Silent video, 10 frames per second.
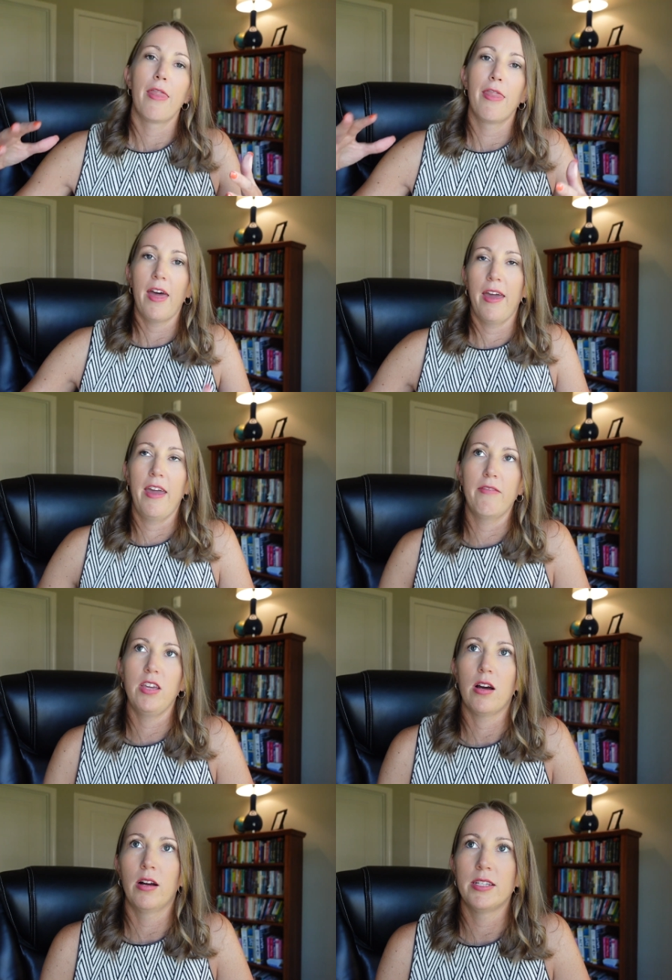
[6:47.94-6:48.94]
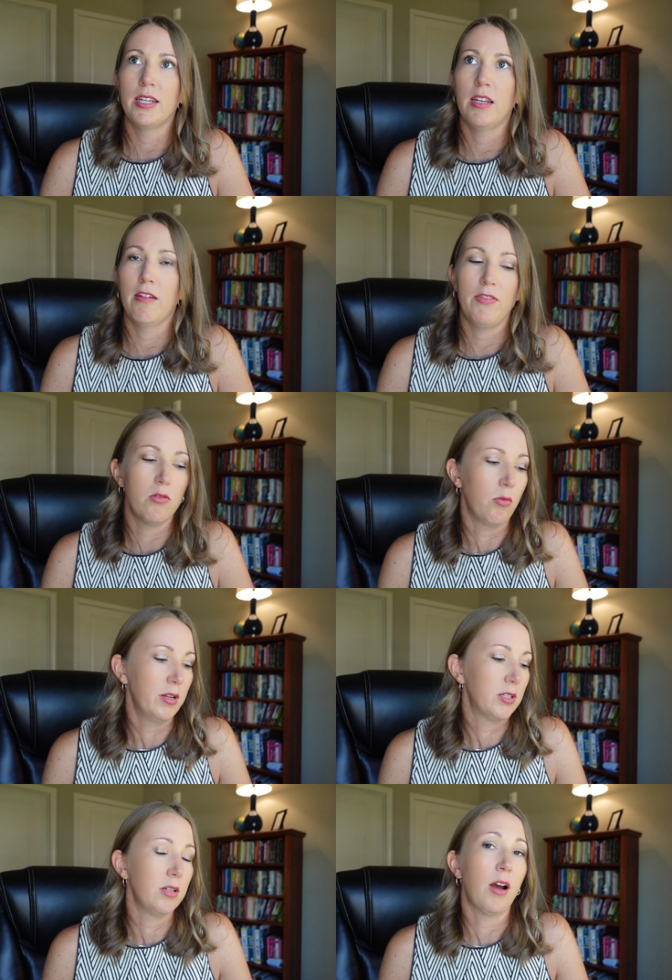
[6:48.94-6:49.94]
that heavy content if you
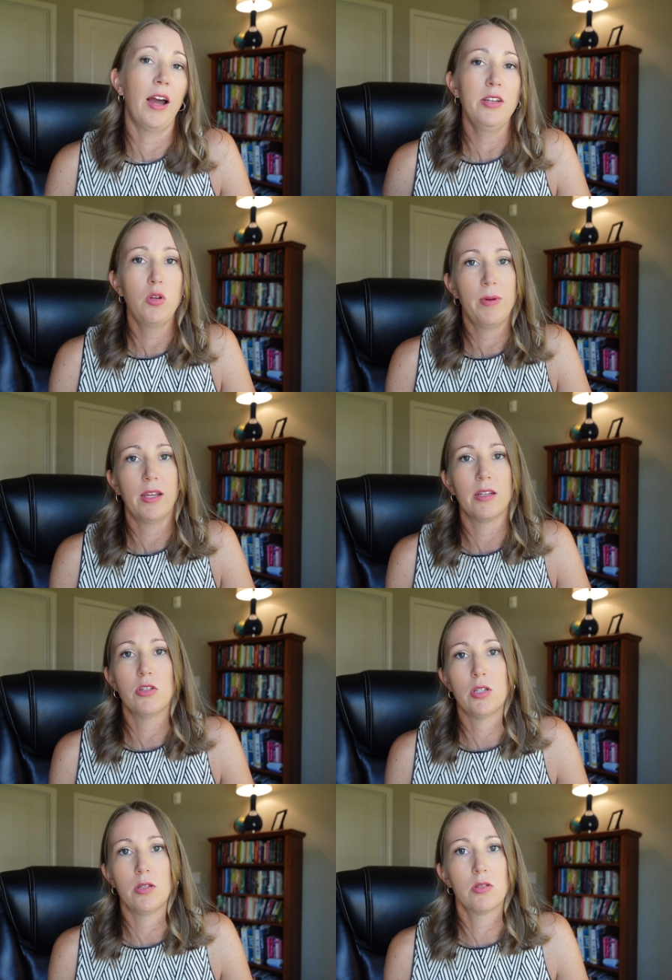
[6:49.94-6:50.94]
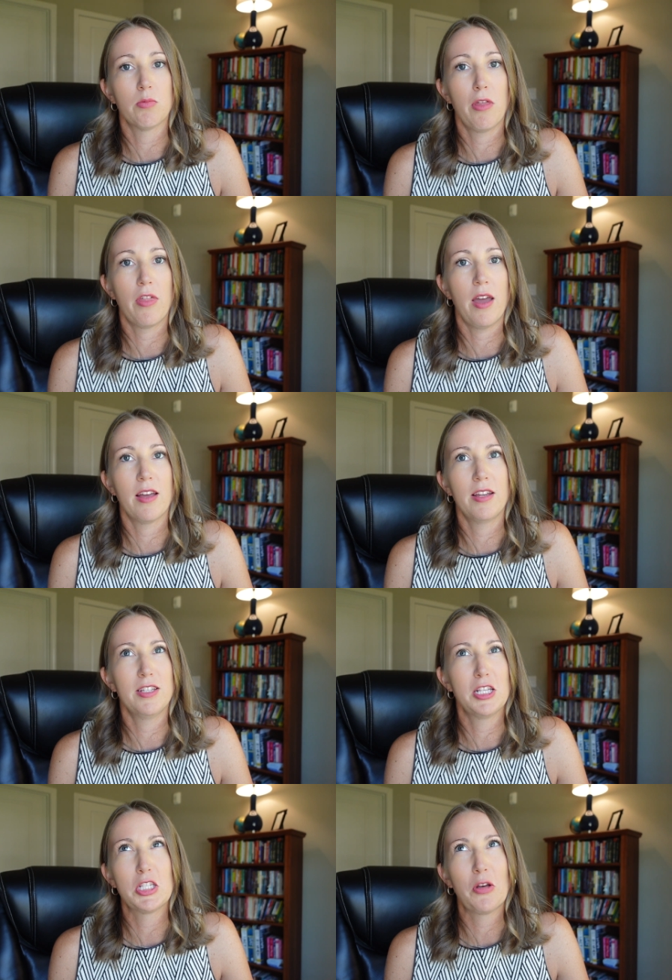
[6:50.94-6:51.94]
want to. I do pick and choose with that.
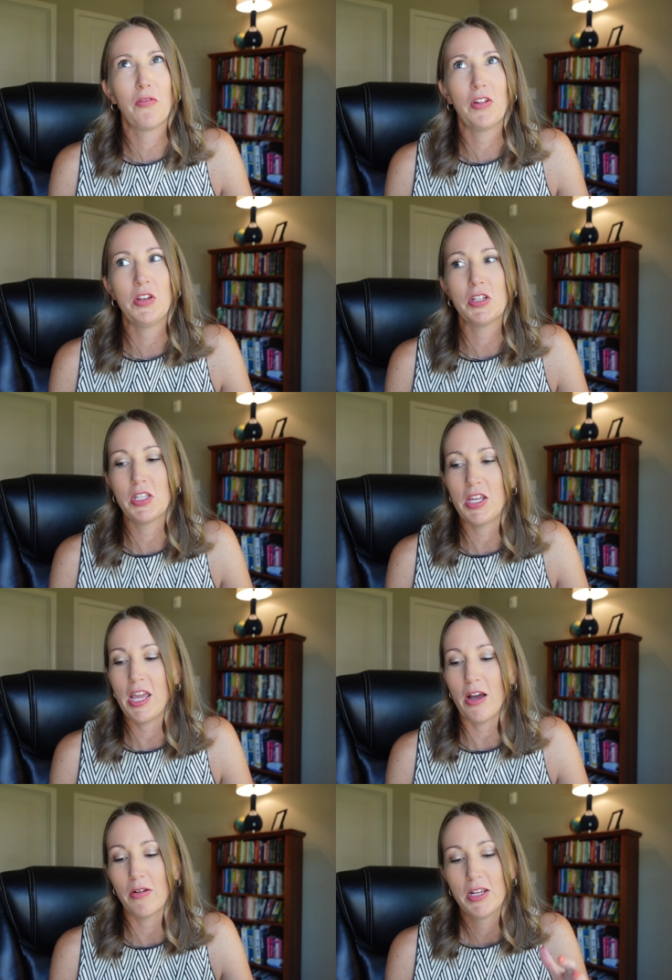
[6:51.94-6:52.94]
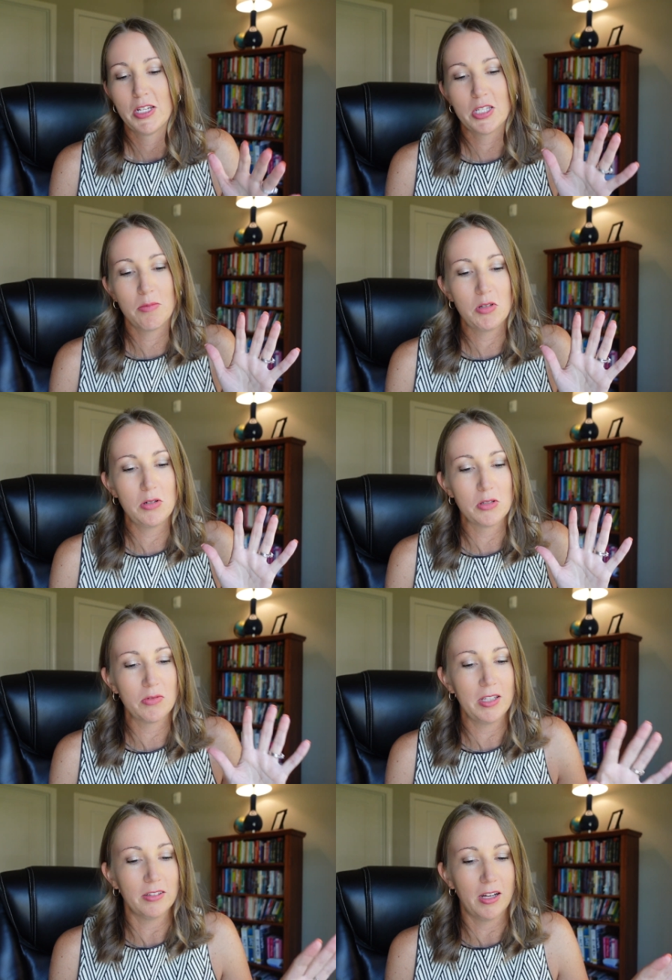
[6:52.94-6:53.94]
It's so funny to see how some students
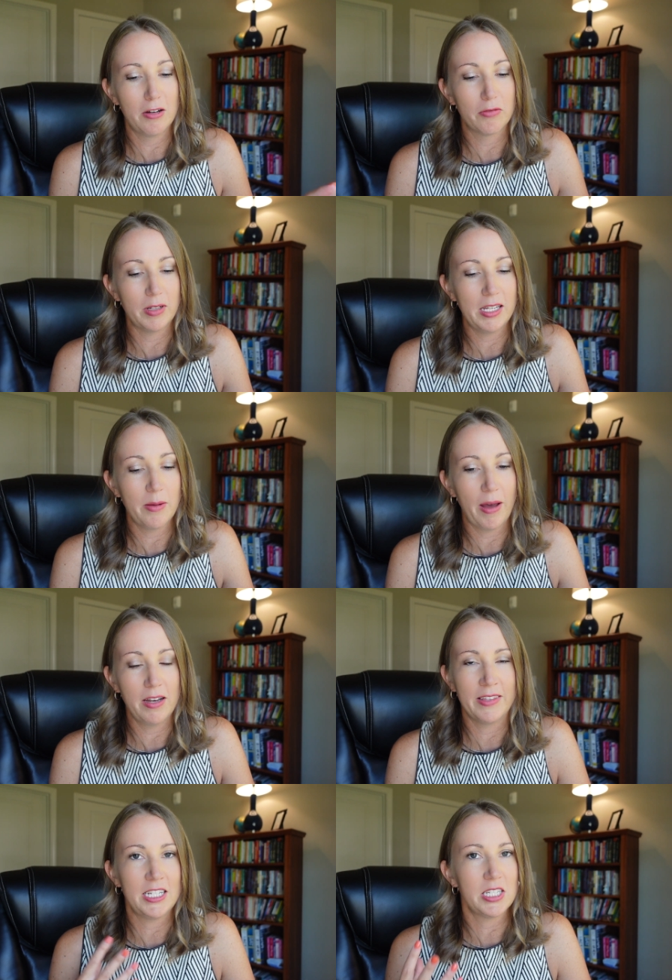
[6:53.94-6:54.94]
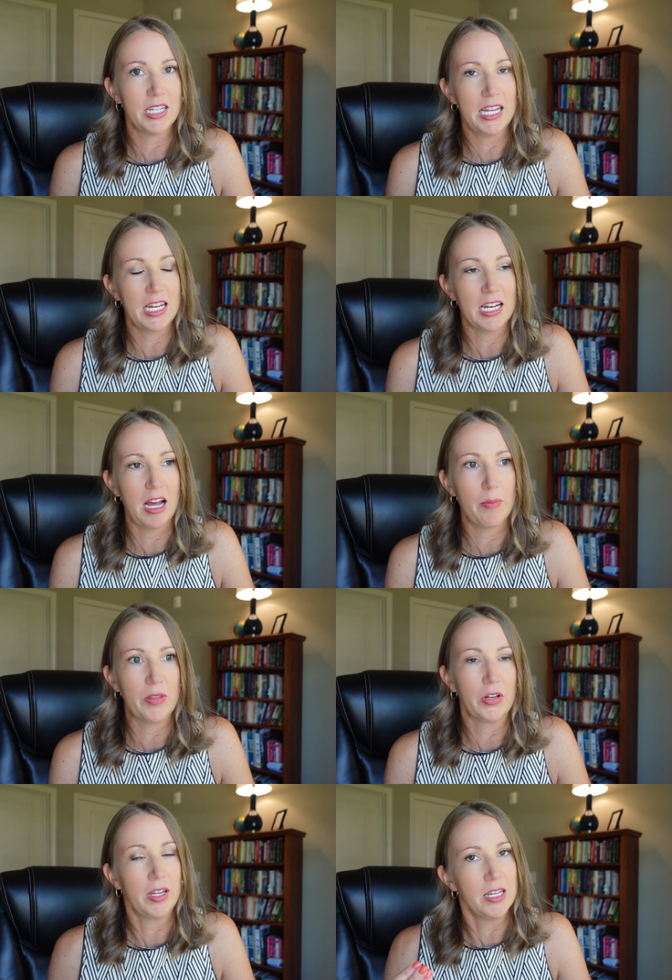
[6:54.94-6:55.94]
really love reading about it and they just eat it up
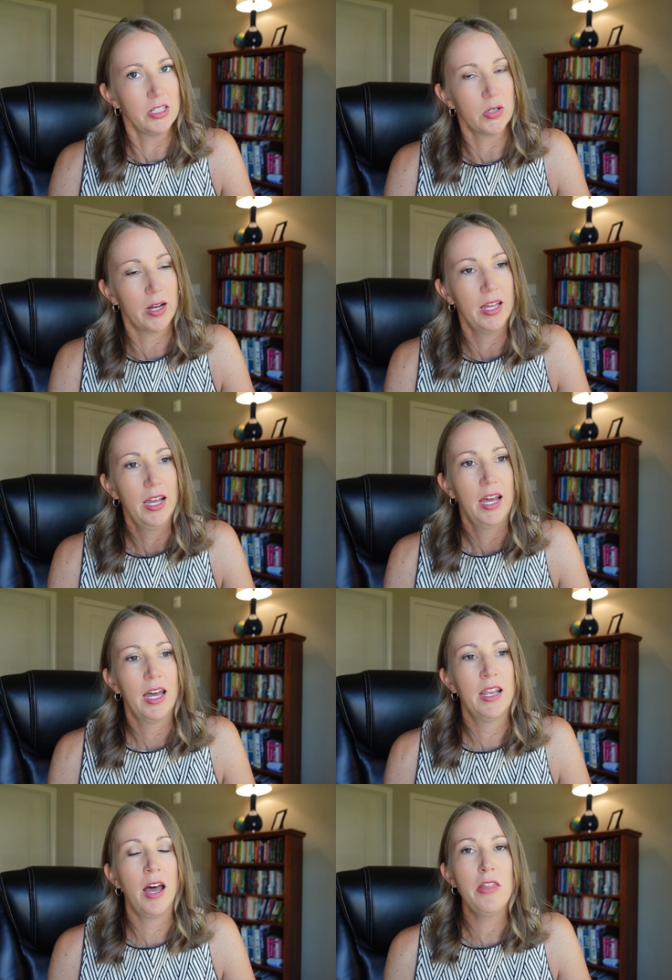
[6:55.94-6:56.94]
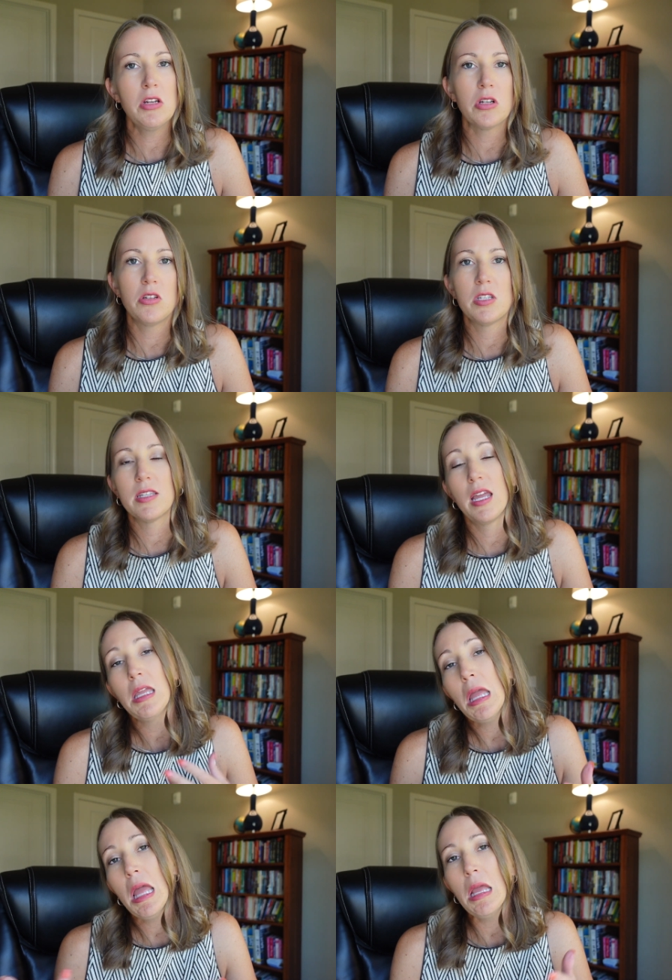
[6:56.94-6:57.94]
and they're into it and others are just like,
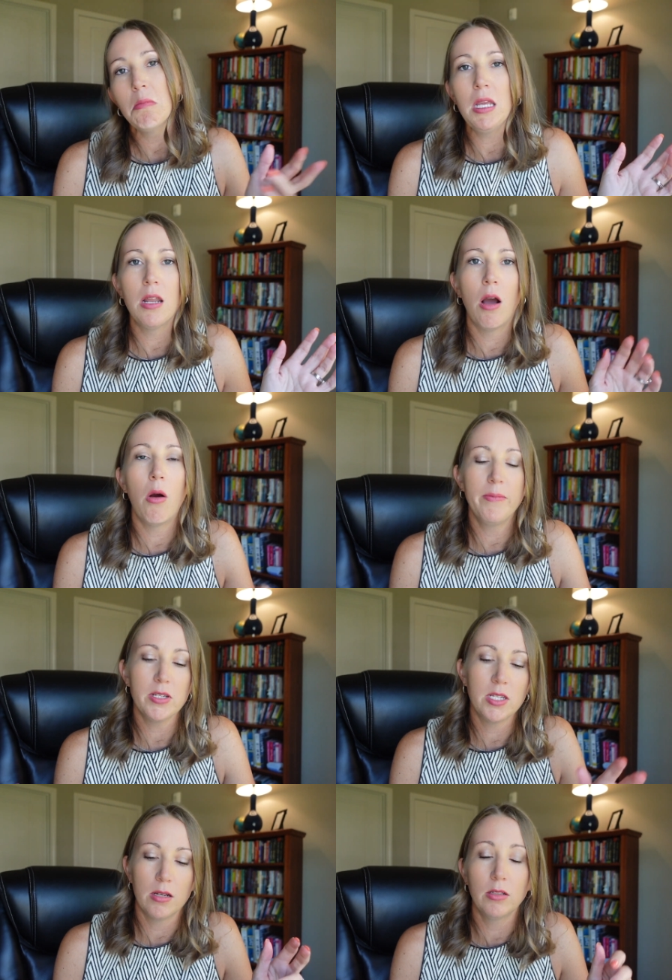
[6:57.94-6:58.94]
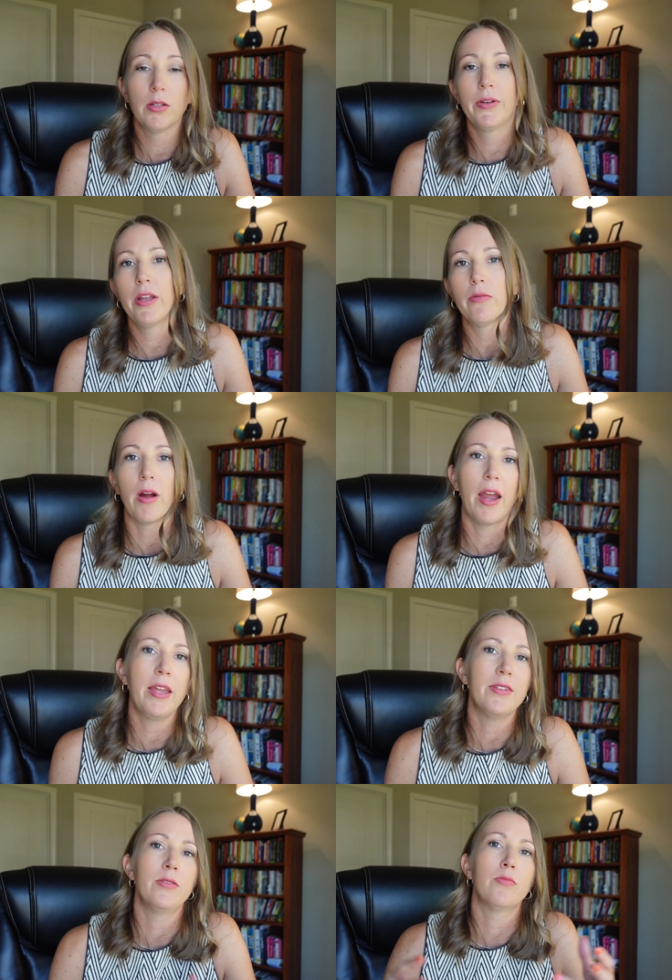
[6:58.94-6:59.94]
eh, you know, I'm just here to learn how to
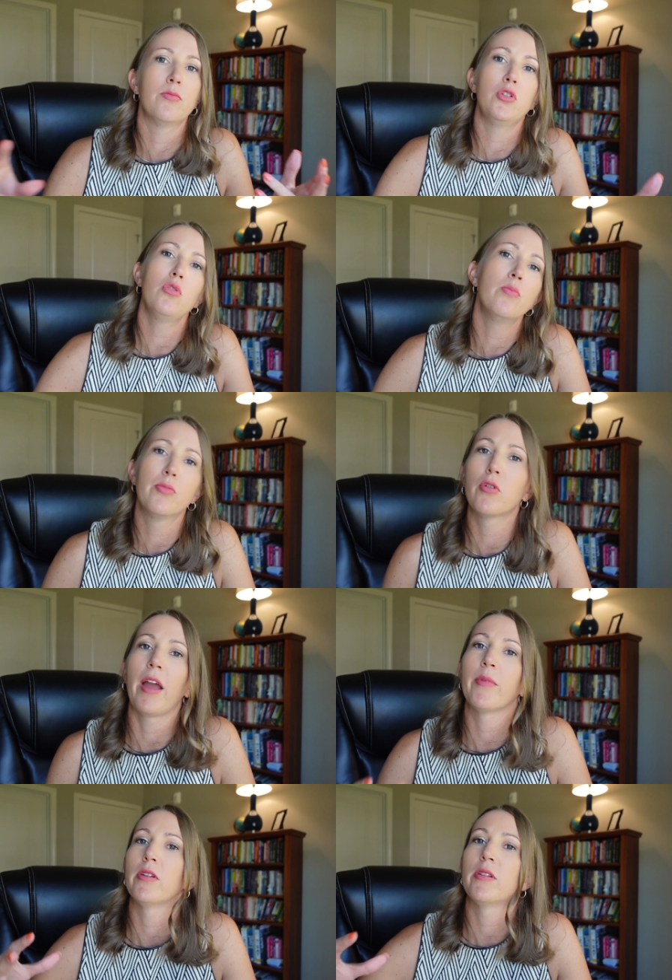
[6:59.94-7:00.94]
write and do grammar